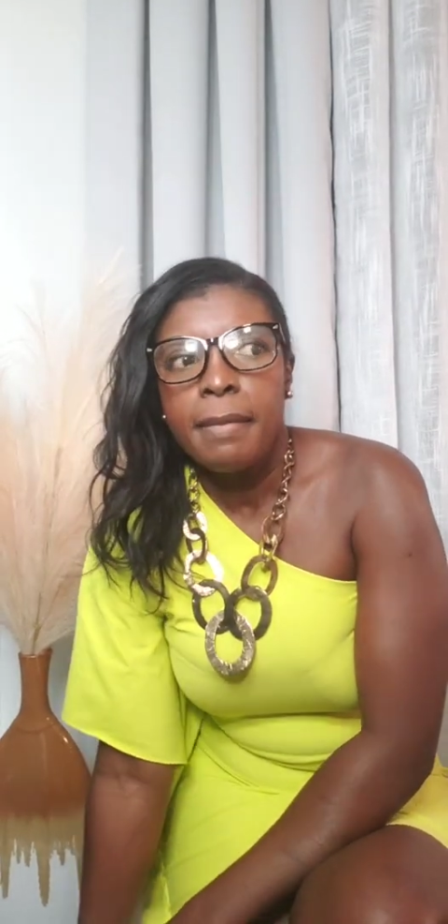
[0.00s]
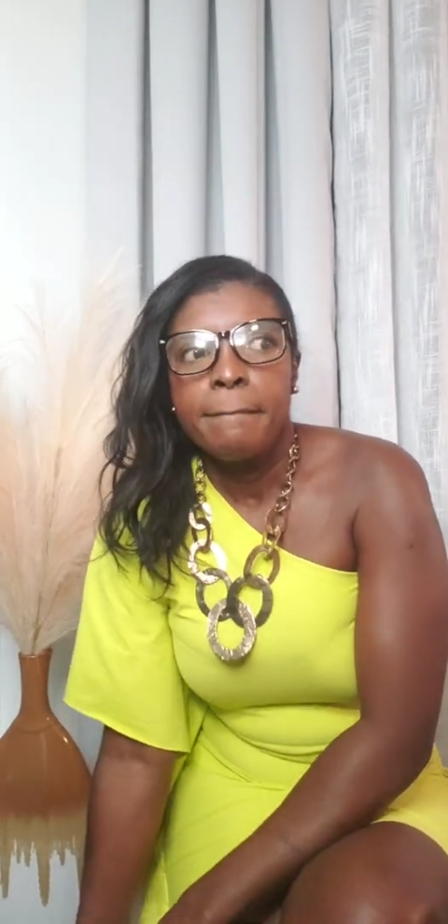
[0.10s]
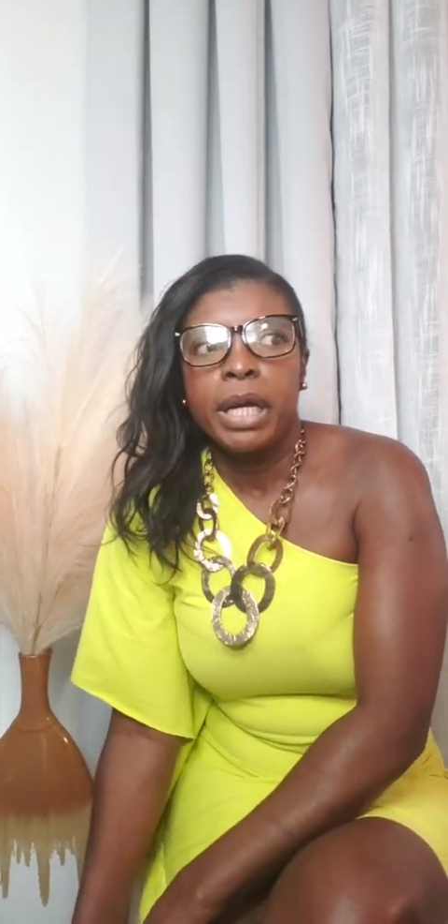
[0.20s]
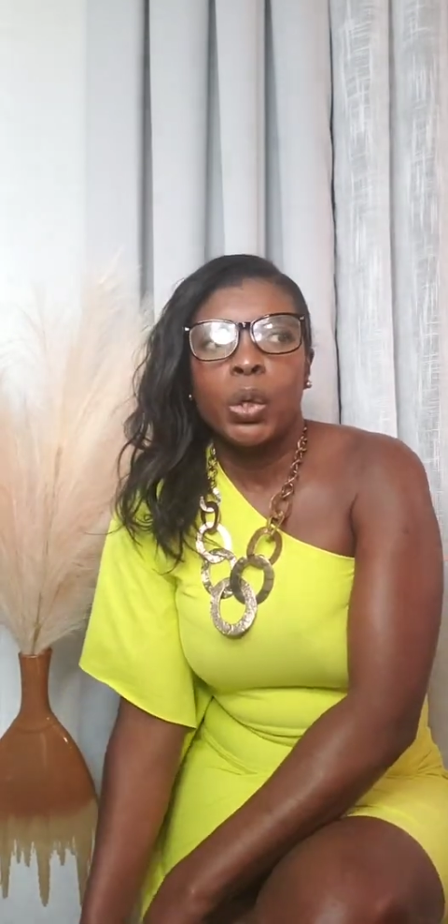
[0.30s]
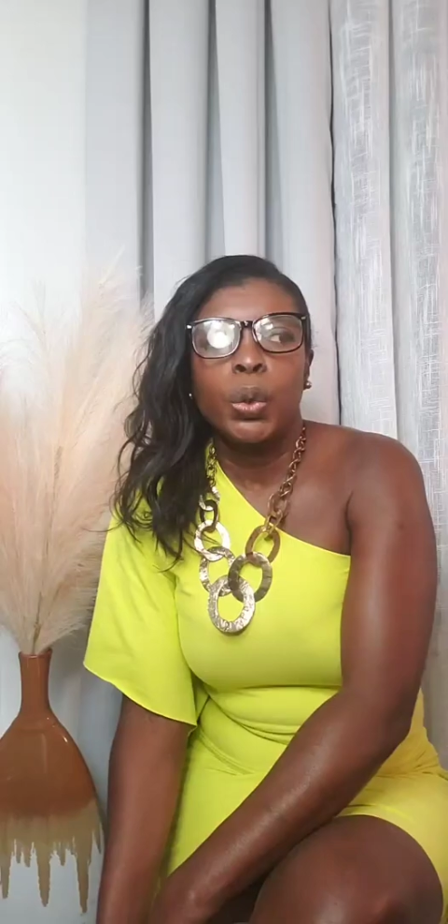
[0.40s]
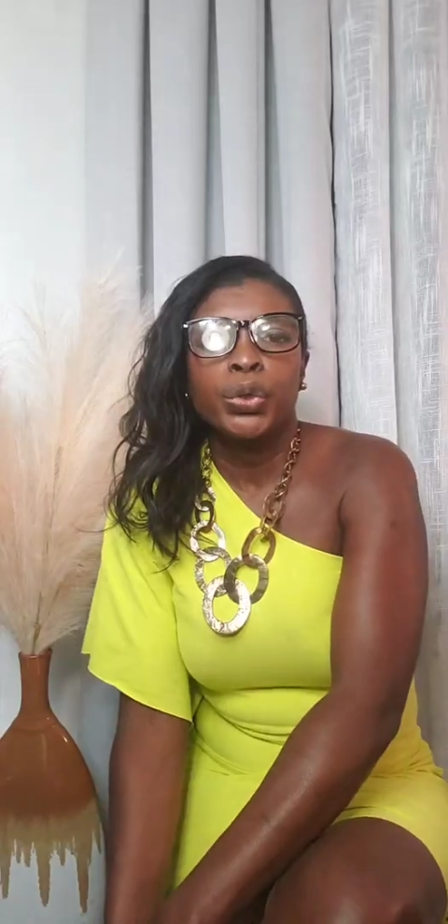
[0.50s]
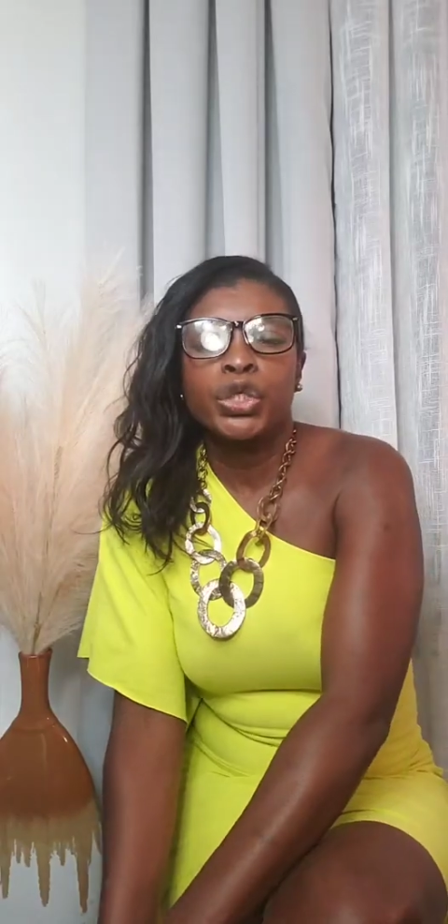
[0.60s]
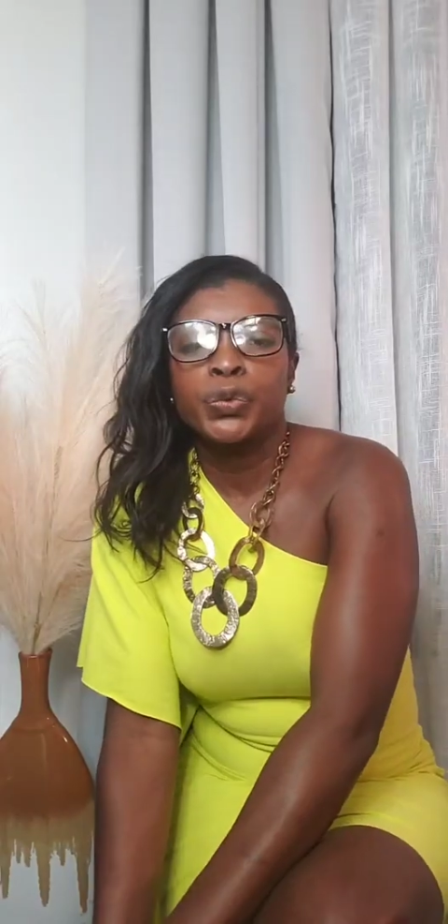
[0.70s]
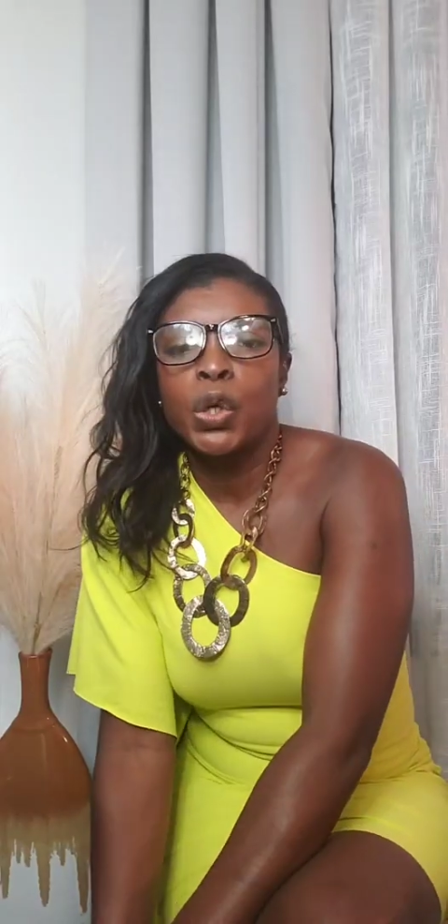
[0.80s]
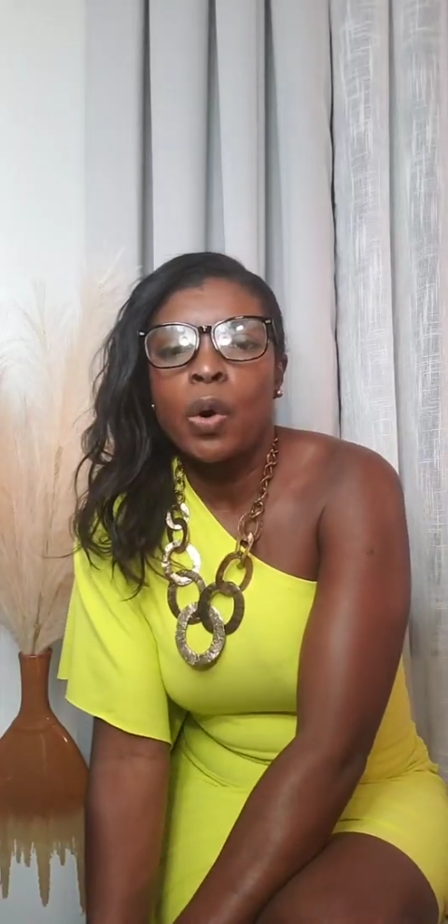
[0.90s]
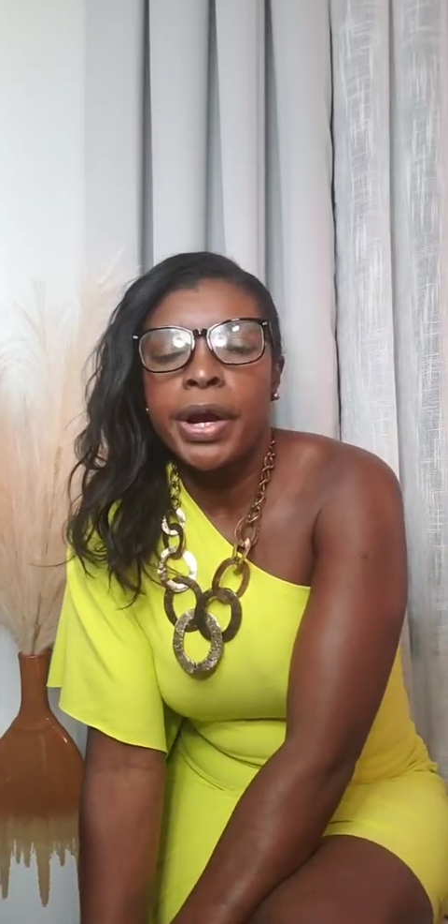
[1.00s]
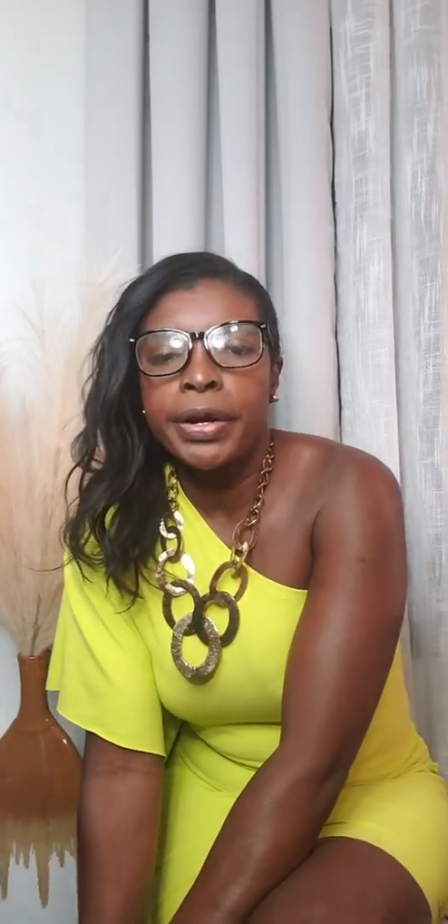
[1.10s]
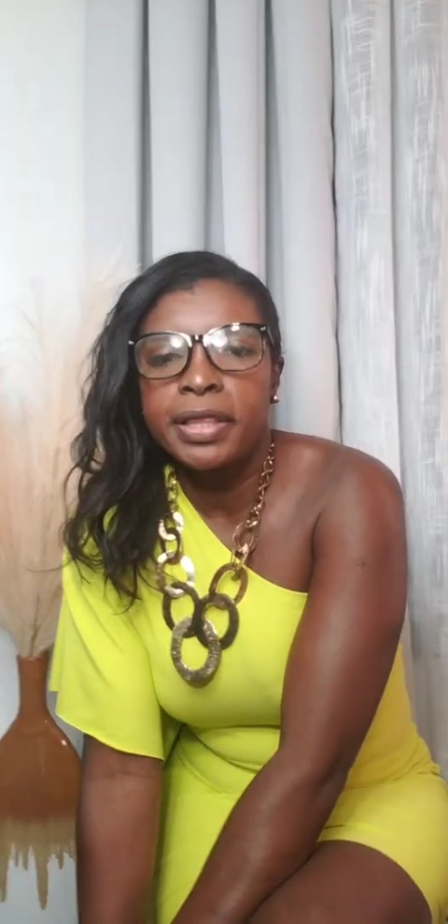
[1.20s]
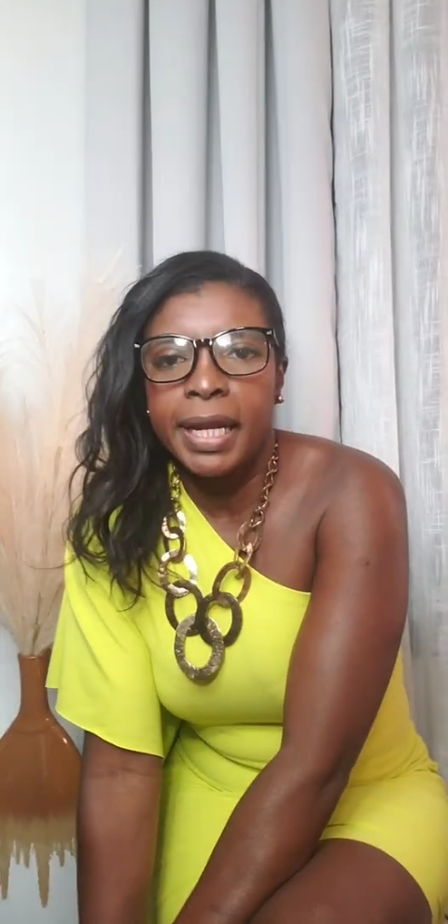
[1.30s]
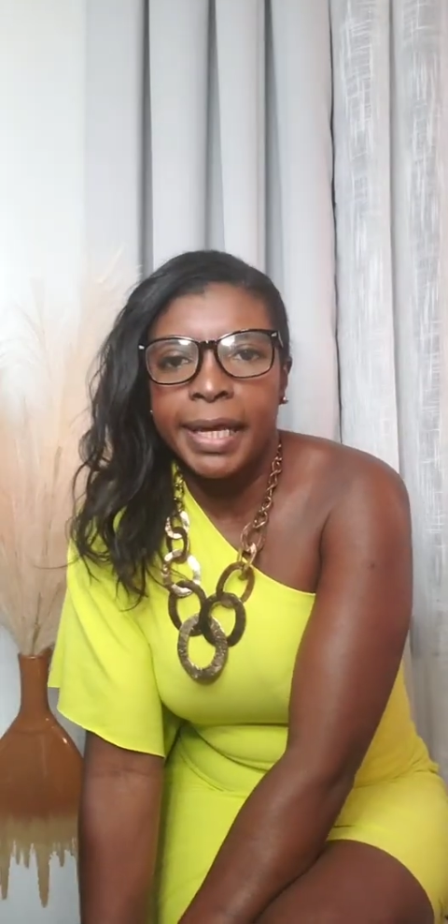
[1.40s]
my course
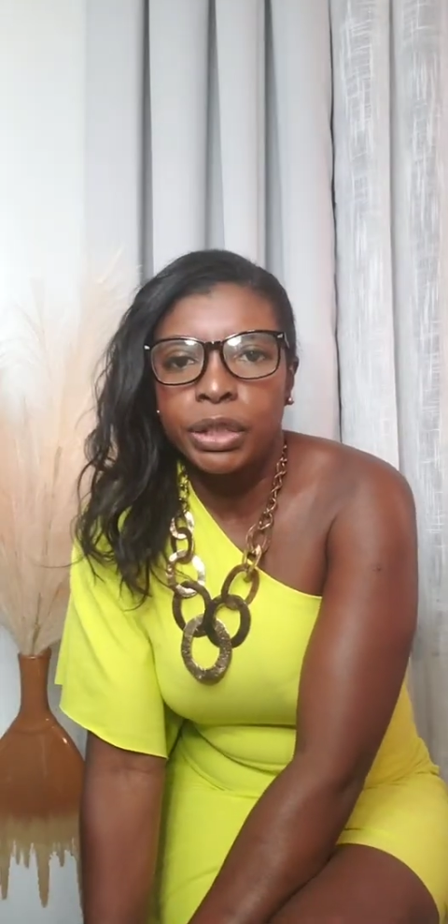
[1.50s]
required that I